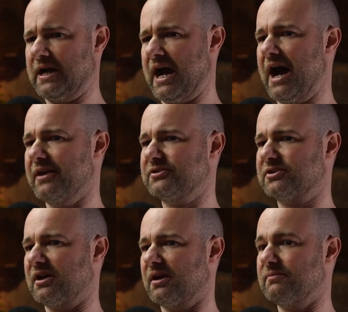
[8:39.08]
And
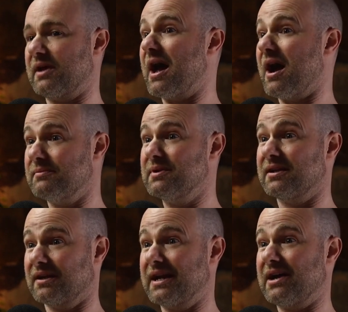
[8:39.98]
they hired me
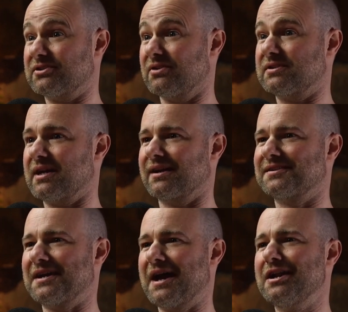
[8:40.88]
an alto
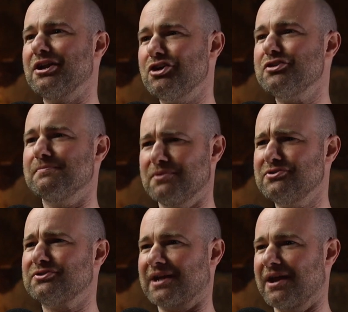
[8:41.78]
sax. And I learnt the
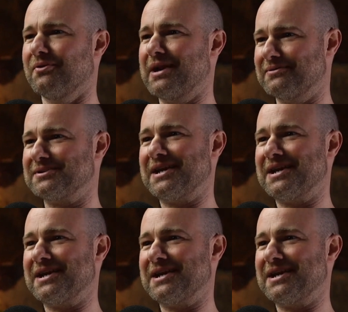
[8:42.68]
blues scale when I was